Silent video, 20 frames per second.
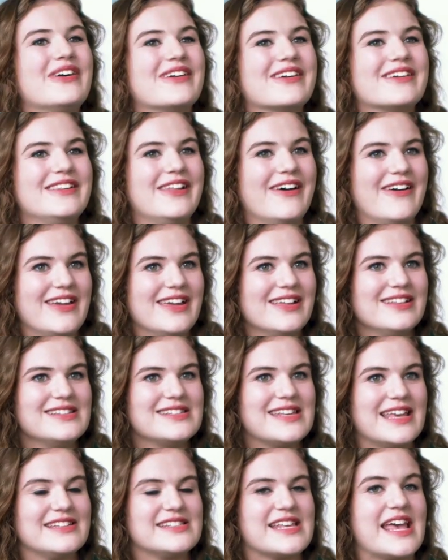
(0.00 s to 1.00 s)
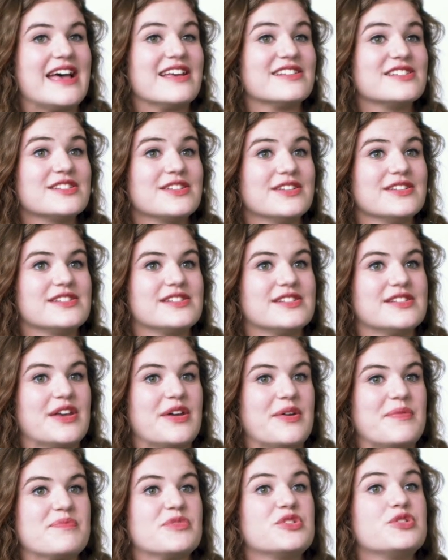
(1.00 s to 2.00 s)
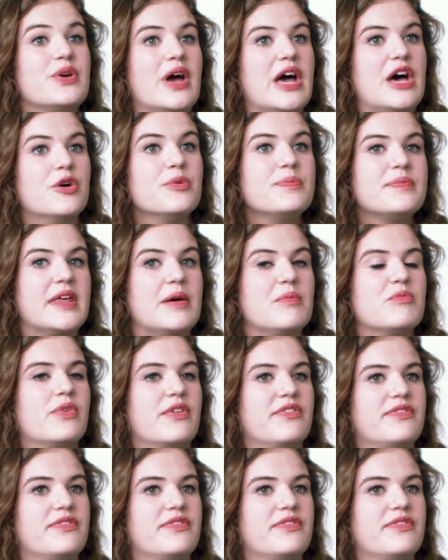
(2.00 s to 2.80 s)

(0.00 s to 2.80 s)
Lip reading: Our client has asked us to help them